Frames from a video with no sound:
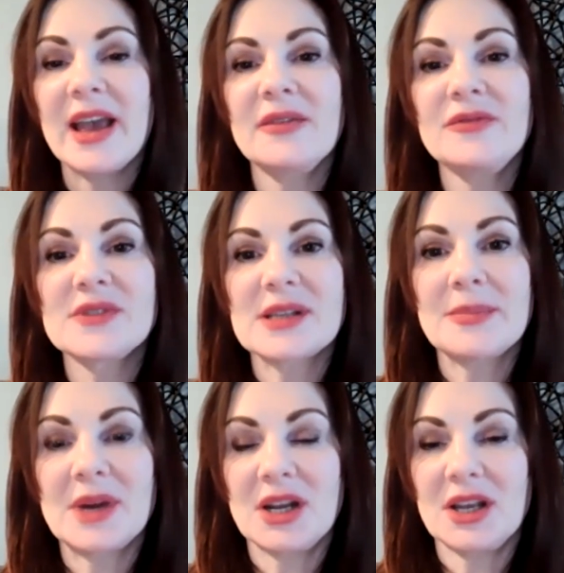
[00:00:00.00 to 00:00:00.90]
if
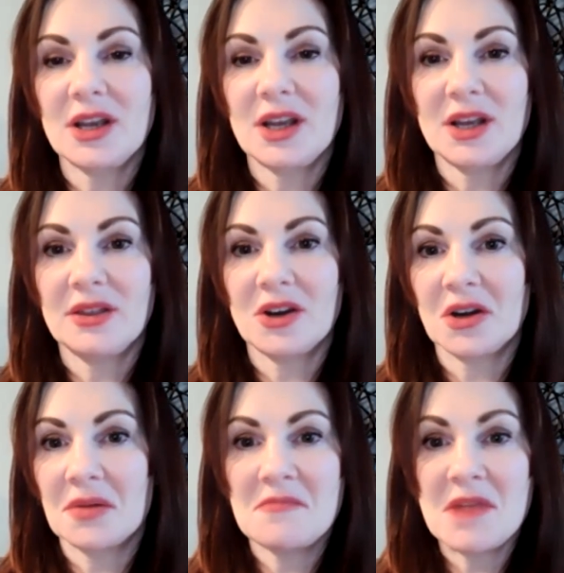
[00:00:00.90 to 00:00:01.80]
somebody
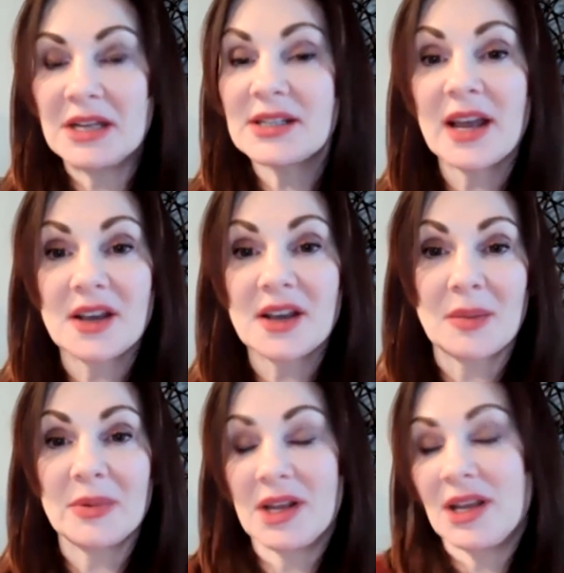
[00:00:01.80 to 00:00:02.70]
either inside the
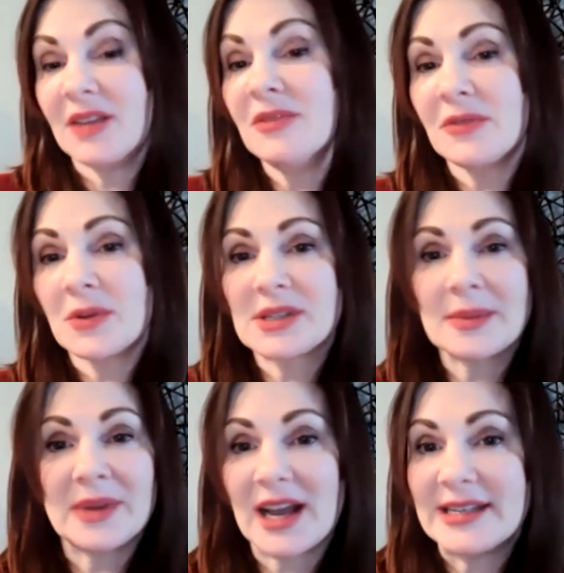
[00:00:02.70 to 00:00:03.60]
company, even if it was
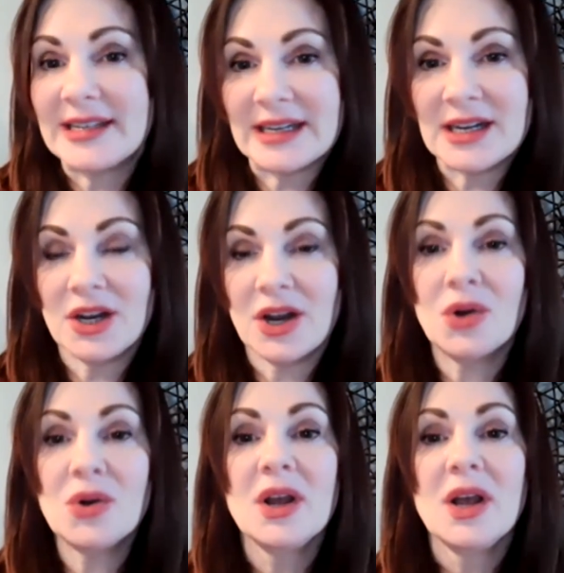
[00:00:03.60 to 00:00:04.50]
somebody I didn't
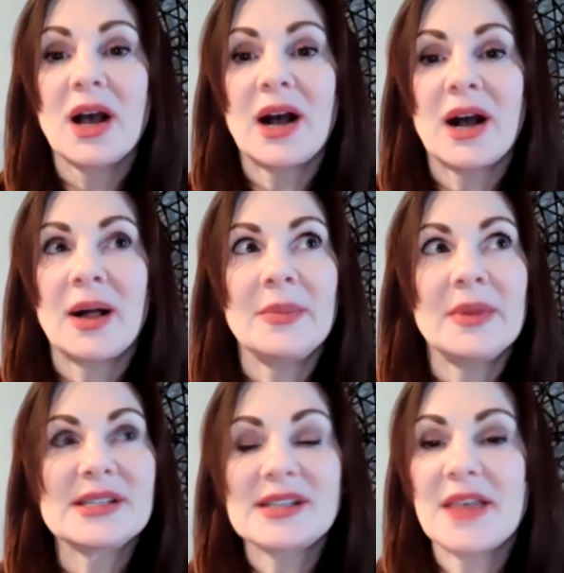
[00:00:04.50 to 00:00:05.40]
know,
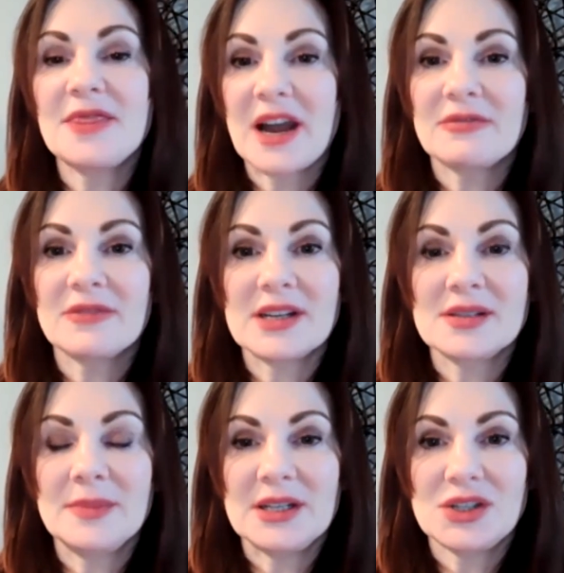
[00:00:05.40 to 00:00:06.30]
sent that
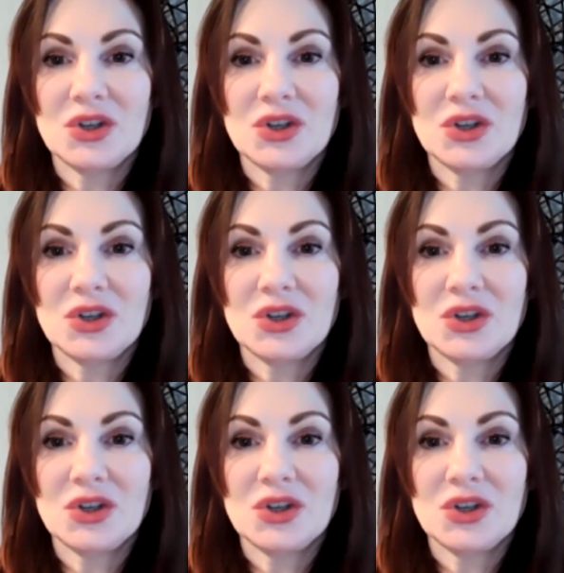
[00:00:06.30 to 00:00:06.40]
resume